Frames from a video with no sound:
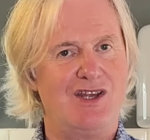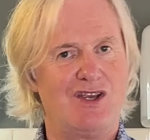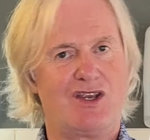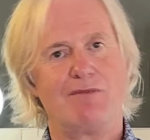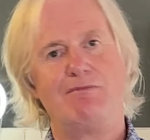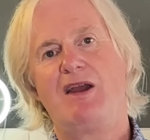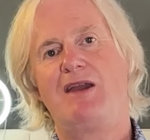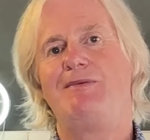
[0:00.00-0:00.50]
You
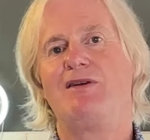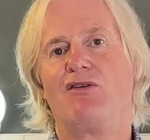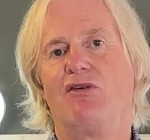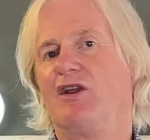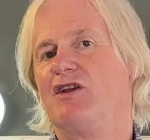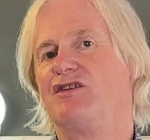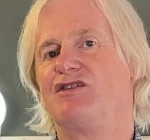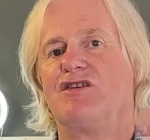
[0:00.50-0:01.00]
can maybe
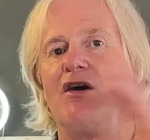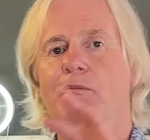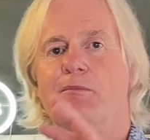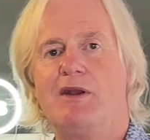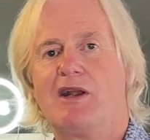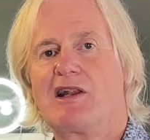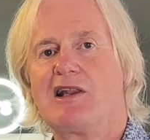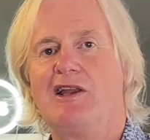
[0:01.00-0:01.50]
call it
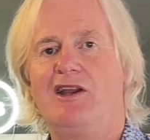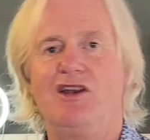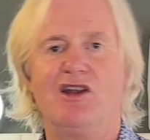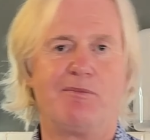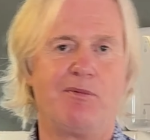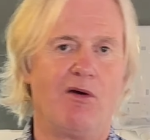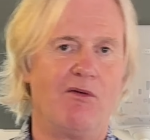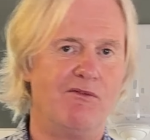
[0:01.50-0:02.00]
zombie
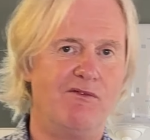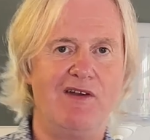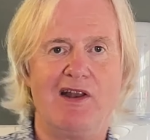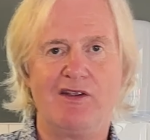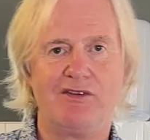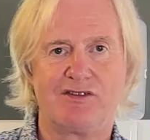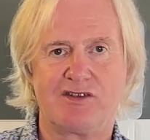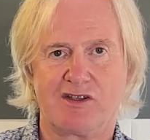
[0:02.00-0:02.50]
cleanup or
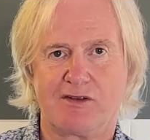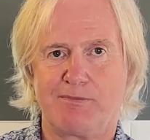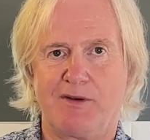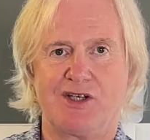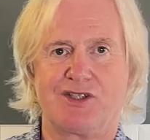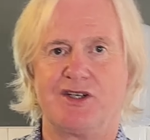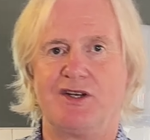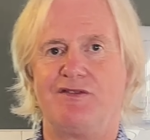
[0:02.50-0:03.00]
villain
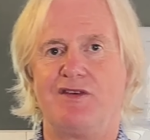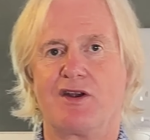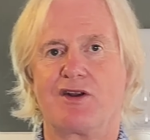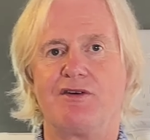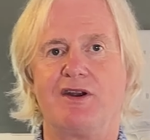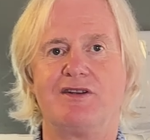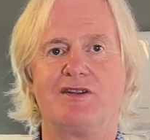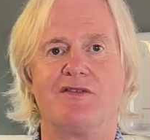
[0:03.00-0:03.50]
suppression as your
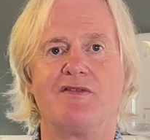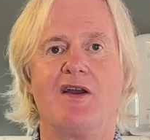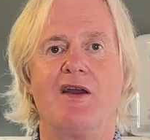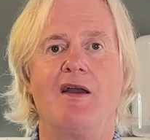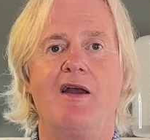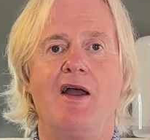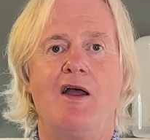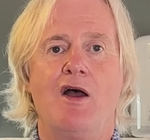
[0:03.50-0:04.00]
creative.
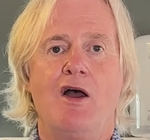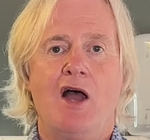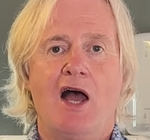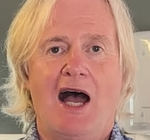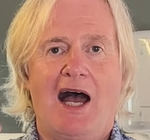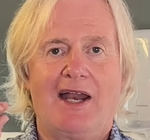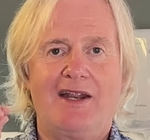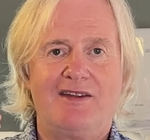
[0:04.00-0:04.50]

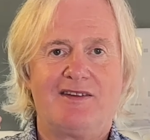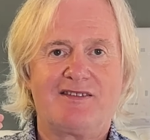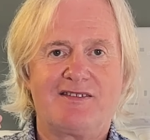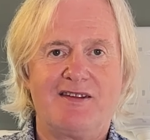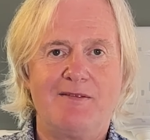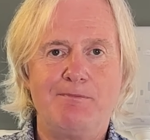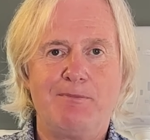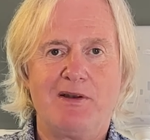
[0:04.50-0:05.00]
At its
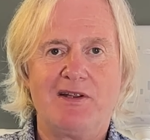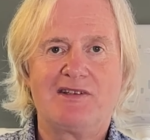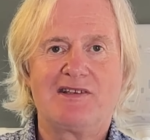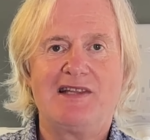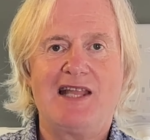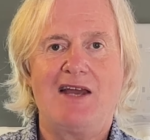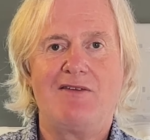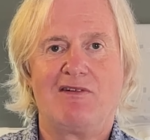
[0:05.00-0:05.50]
simplest
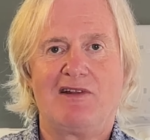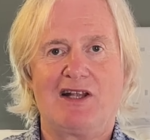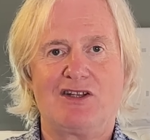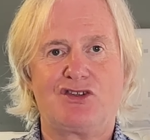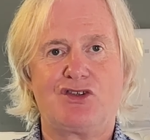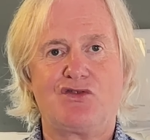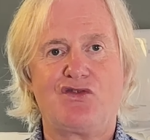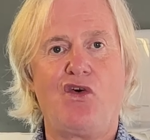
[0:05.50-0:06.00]
level,
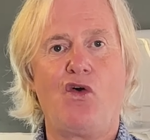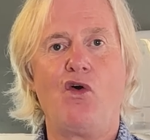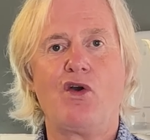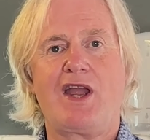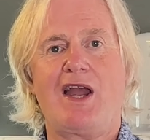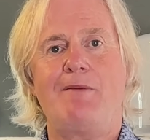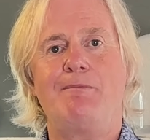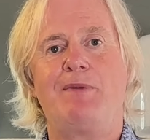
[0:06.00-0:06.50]
that's
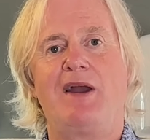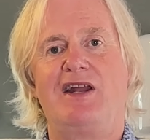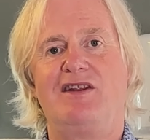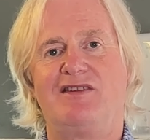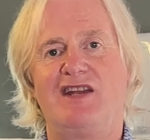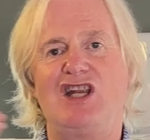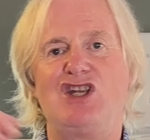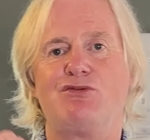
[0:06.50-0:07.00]
4
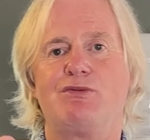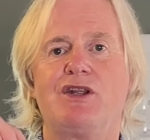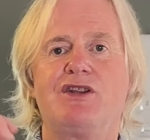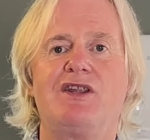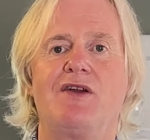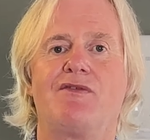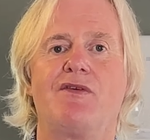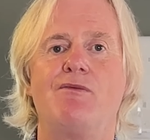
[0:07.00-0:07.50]
campaigns, each with a
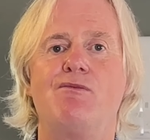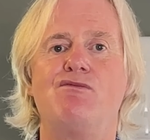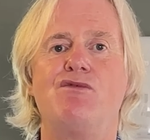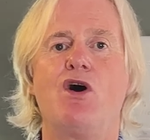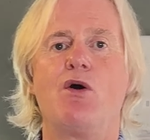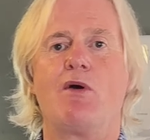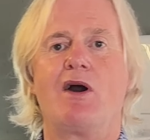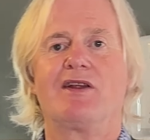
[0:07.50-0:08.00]
different
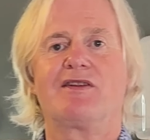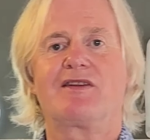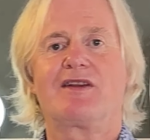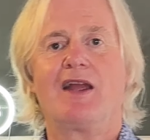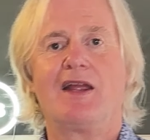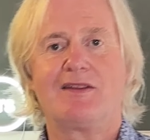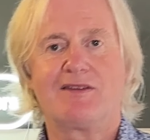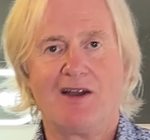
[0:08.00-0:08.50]
ROAS
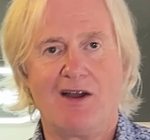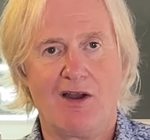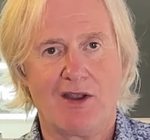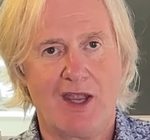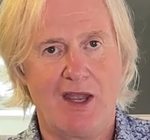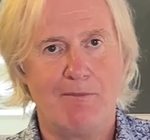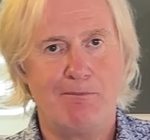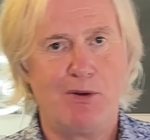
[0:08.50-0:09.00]

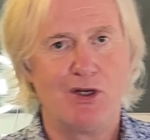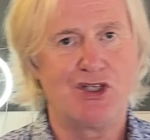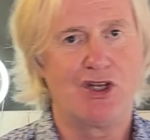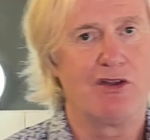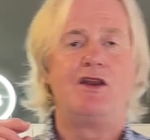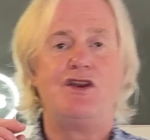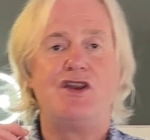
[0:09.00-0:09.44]
target and budget.